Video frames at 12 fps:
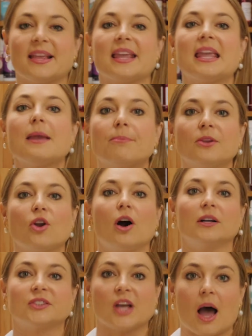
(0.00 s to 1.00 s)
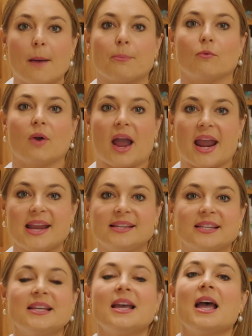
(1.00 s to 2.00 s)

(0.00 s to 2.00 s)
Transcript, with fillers: they keep the dogs upright,